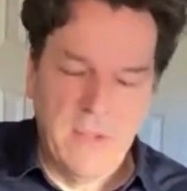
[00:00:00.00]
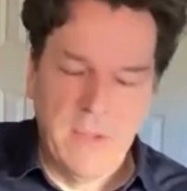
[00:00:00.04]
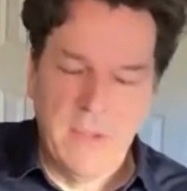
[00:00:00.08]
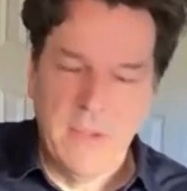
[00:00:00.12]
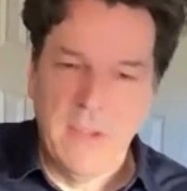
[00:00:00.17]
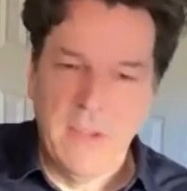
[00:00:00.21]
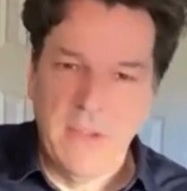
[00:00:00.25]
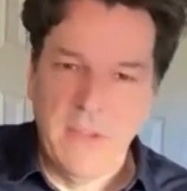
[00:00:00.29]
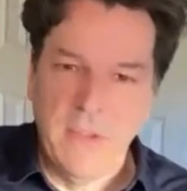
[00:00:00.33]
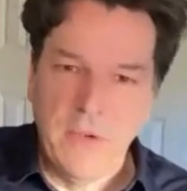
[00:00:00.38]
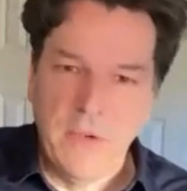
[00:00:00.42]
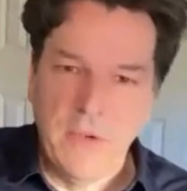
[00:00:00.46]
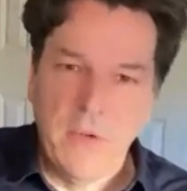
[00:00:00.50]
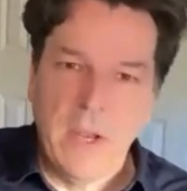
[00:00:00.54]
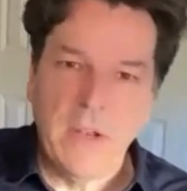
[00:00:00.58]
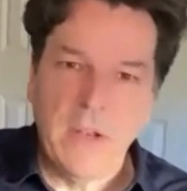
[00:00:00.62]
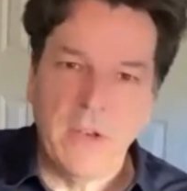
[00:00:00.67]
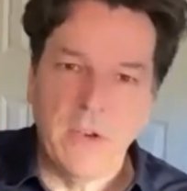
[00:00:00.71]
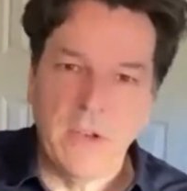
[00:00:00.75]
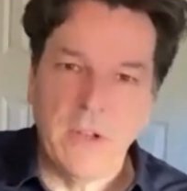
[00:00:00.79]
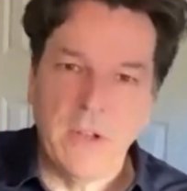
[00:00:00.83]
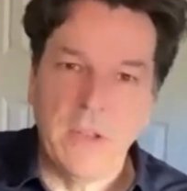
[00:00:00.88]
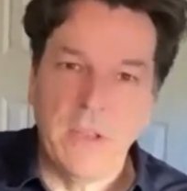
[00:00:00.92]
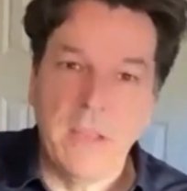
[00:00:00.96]
the
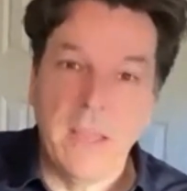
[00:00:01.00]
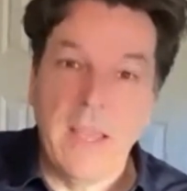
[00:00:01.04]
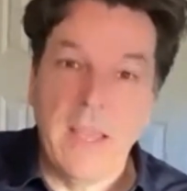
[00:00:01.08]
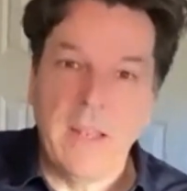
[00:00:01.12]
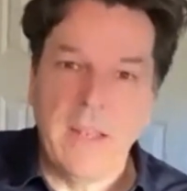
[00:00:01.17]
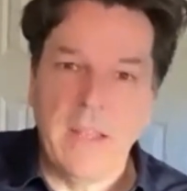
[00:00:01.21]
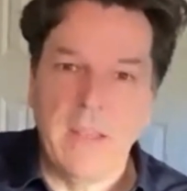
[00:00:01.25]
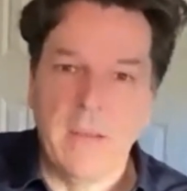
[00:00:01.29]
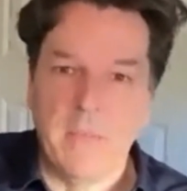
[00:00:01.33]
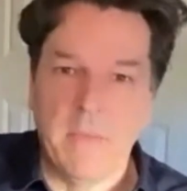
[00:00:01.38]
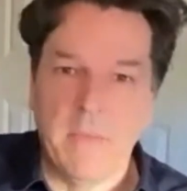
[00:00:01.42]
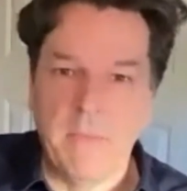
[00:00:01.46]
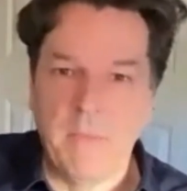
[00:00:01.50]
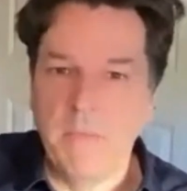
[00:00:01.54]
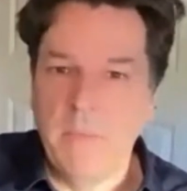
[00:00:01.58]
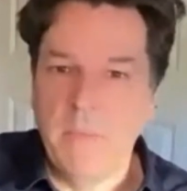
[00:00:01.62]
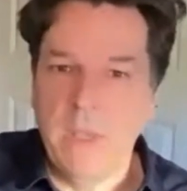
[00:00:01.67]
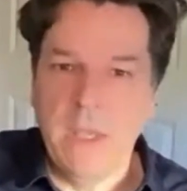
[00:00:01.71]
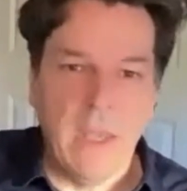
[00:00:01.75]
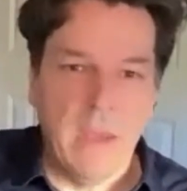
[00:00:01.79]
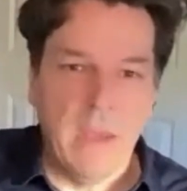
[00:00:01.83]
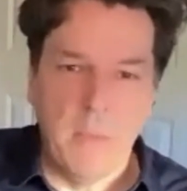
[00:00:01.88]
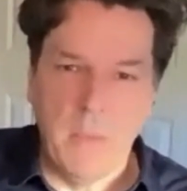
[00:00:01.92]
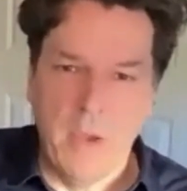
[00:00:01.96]
director to let him
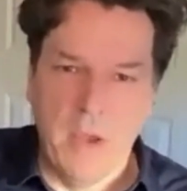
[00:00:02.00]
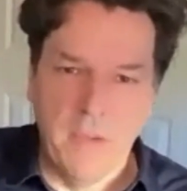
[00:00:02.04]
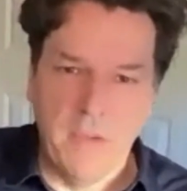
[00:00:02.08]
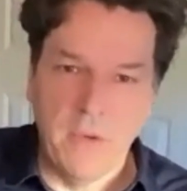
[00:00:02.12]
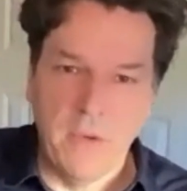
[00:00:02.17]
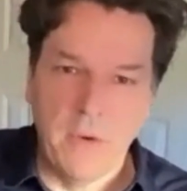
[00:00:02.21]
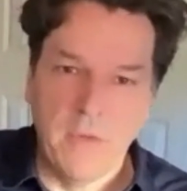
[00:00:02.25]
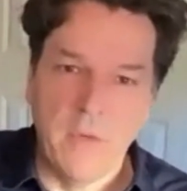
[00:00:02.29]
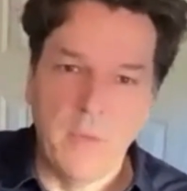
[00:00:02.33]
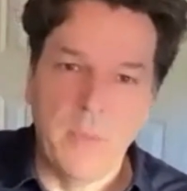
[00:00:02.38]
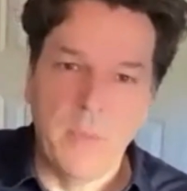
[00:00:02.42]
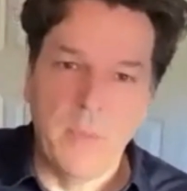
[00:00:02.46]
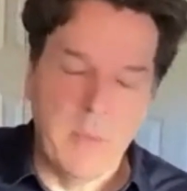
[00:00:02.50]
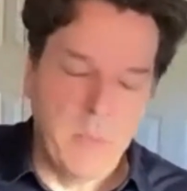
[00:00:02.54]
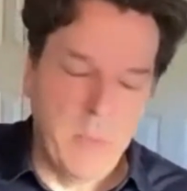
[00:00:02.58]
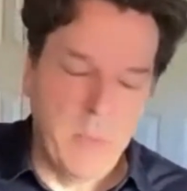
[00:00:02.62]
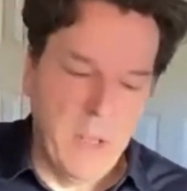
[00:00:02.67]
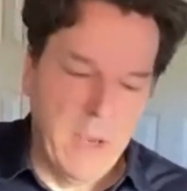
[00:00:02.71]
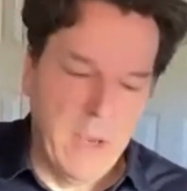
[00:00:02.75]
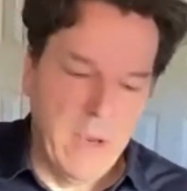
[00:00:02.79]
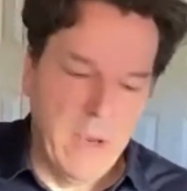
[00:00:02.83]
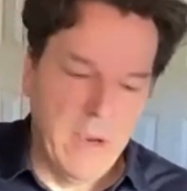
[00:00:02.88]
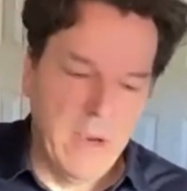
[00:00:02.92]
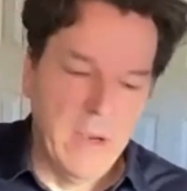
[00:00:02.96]
be a sort of a bit
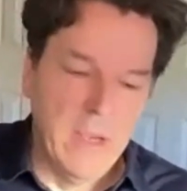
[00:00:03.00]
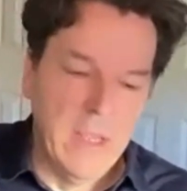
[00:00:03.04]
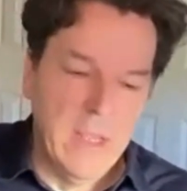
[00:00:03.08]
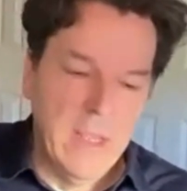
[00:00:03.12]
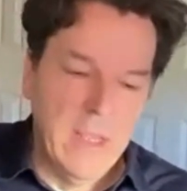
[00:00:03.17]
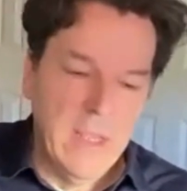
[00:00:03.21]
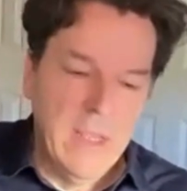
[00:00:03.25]
player,